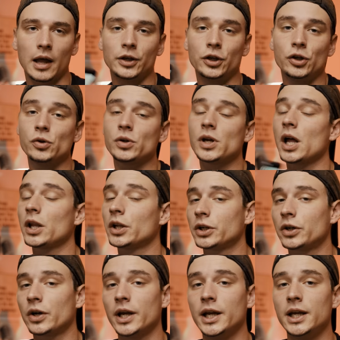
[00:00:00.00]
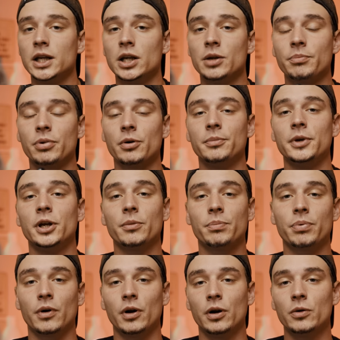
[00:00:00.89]
I do color grade in
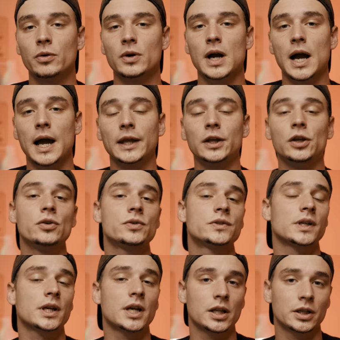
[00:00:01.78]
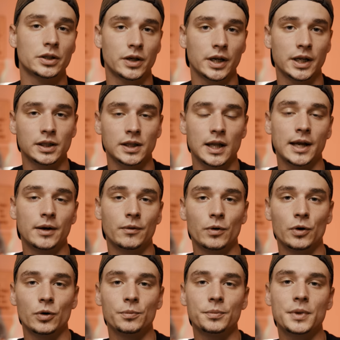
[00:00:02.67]
Premiere Pro. I used to color grade in
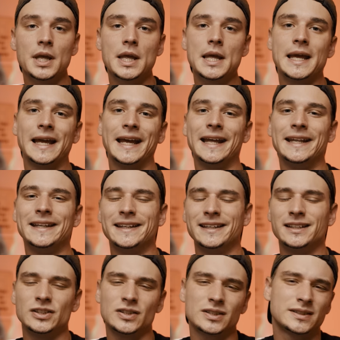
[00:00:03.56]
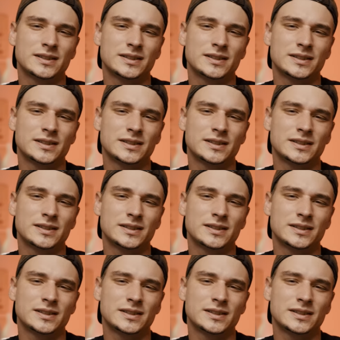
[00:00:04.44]
Lightroom and then